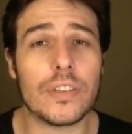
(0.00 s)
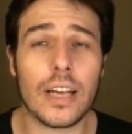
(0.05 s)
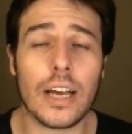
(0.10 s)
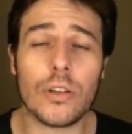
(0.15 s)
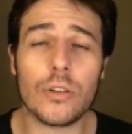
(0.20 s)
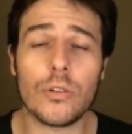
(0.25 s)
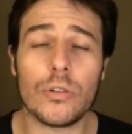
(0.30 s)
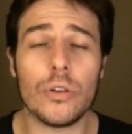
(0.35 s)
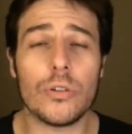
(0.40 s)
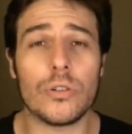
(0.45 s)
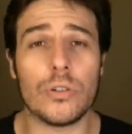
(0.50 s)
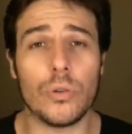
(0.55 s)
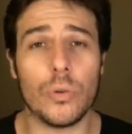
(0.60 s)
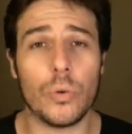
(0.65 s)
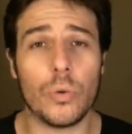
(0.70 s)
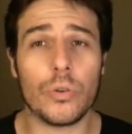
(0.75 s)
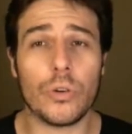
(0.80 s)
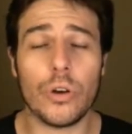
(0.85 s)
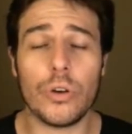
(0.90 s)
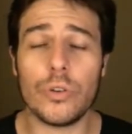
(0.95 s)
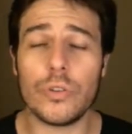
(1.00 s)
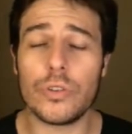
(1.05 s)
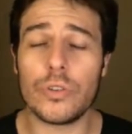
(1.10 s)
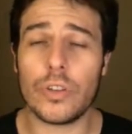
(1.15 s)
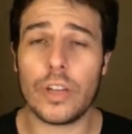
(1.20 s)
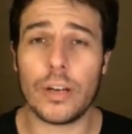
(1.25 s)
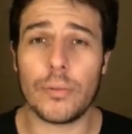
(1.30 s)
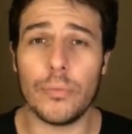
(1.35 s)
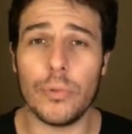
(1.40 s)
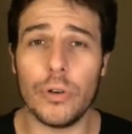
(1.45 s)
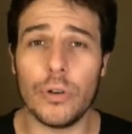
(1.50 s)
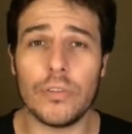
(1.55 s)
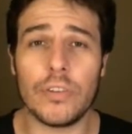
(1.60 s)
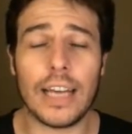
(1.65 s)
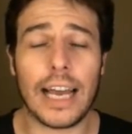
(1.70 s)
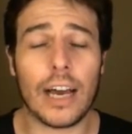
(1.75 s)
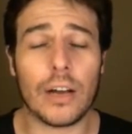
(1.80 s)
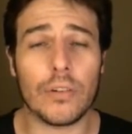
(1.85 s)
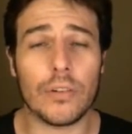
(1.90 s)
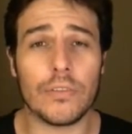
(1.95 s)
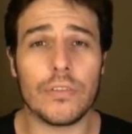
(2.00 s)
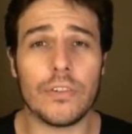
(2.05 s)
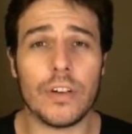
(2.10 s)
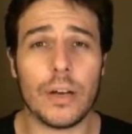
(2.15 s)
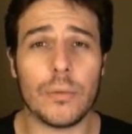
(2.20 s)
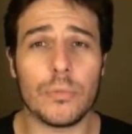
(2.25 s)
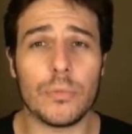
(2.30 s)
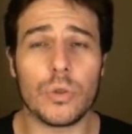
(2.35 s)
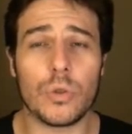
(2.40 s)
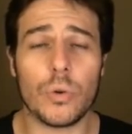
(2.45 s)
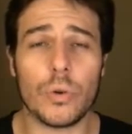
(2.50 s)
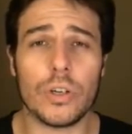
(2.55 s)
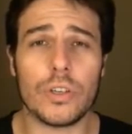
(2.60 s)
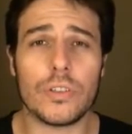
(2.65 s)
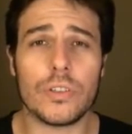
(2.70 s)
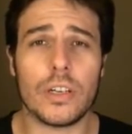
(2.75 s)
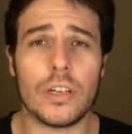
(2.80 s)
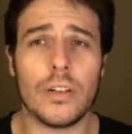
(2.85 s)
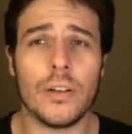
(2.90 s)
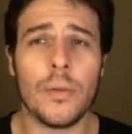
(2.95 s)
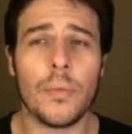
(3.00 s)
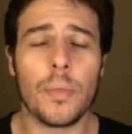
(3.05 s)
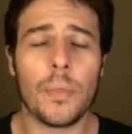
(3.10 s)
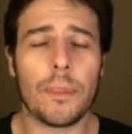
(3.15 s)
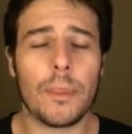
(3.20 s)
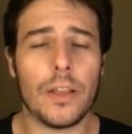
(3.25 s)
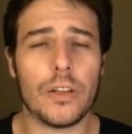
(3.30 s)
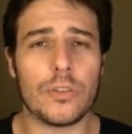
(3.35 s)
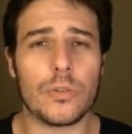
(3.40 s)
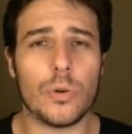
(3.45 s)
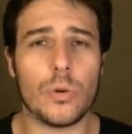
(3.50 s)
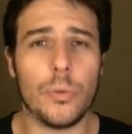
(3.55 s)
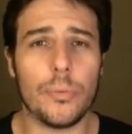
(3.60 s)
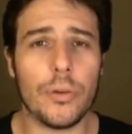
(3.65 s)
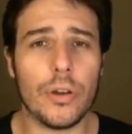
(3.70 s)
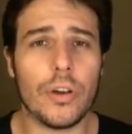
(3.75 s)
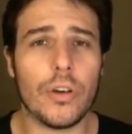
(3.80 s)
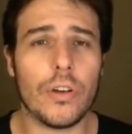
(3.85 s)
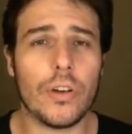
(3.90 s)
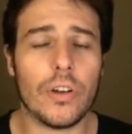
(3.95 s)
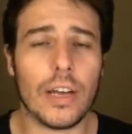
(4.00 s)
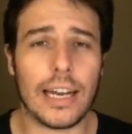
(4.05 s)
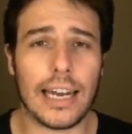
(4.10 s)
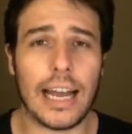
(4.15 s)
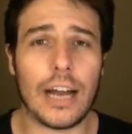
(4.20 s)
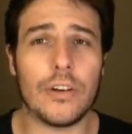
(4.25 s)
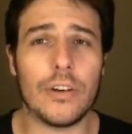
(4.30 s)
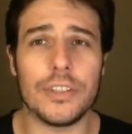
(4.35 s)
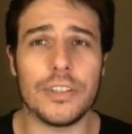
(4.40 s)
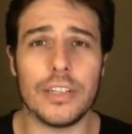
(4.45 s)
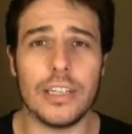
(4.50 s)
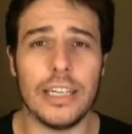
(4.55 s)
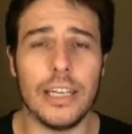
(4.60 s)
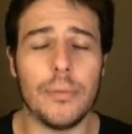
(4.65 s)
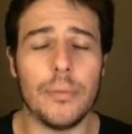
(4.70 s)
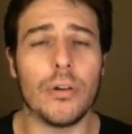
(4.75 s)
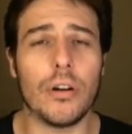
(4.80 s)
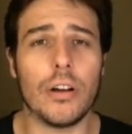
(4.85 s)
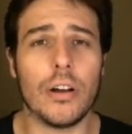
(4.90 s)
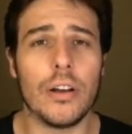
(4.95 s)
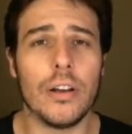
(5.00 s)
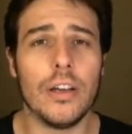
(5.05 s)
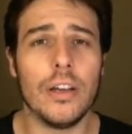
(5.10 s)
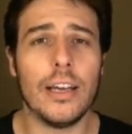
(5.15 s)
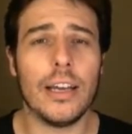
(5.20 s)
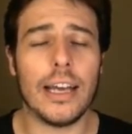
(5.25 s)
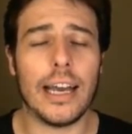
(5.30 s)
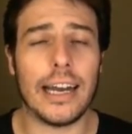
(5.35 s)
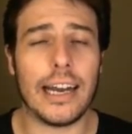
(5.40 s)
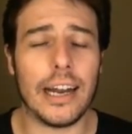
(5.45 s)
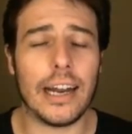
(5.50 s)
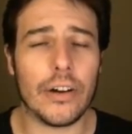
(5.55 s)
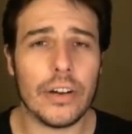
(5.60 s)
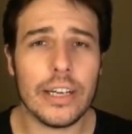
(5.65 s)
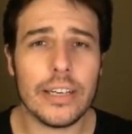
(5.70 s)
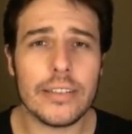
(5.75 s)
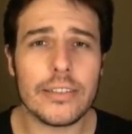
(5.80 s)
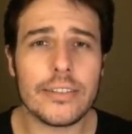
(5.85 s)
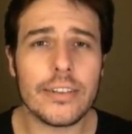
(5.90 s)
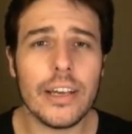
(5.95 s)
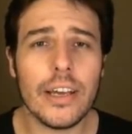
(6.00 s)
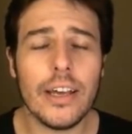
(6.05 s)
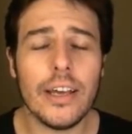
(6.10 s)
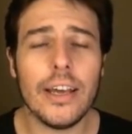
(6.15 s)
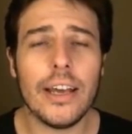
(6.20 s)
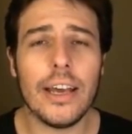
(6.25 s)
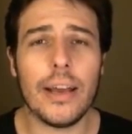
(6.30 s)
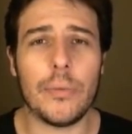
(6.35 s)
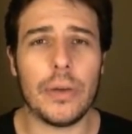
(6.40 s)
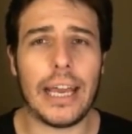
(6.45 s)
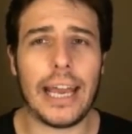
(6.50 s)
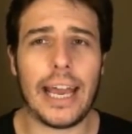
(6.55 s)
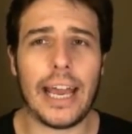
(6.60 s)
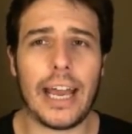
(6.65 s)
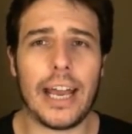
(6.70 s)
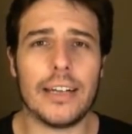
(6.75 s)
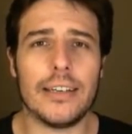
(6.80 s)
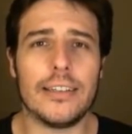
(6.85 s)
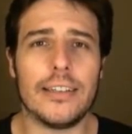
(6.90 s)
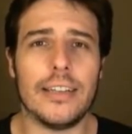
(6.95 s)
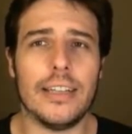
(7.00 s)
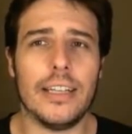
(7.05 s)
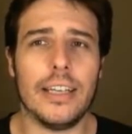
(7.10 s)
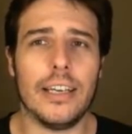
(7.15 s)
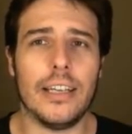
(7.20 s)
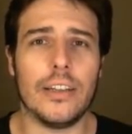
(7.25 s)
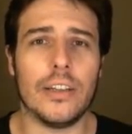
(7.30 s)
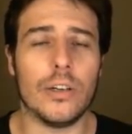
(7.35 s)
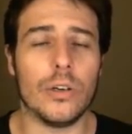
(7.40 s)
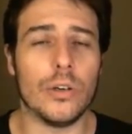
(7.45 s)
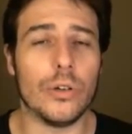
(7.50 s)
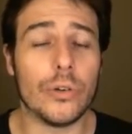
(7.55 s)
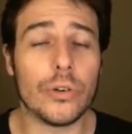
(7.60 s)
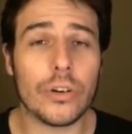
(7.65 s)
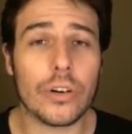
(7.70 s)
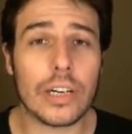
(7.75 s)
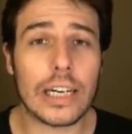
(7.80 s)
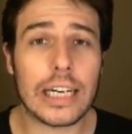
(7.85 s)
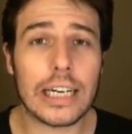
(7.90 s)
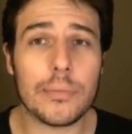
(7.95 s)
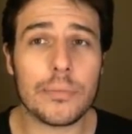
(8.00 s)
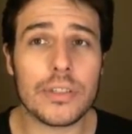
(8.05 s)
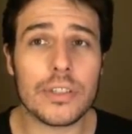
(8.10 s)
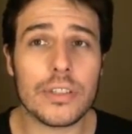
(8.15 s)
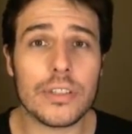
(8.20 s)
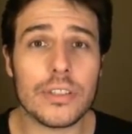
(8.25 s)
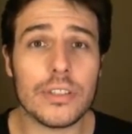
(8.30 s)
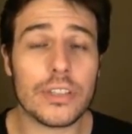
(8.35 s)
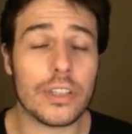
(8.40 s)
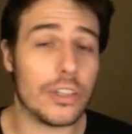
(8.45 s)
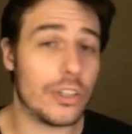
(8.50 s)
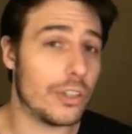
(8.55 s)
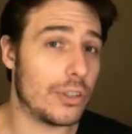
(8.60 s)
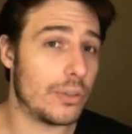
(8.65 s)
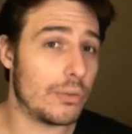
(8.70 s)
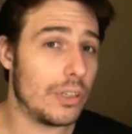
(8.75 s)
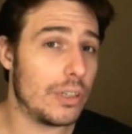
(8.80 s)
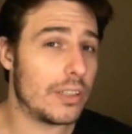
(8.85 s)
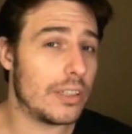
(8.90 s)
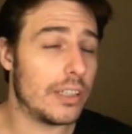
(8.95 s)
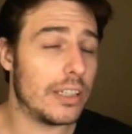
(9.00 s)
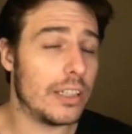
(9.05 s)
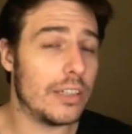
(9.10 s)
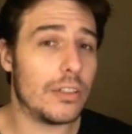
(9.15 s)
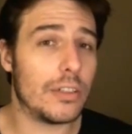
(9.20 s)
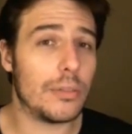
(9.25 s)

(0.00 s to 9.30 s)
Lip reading: nodes and north nodes that moved out of Taurus and Scorpio and now into Libra and Aries. We had the lunar eclipses that just recently took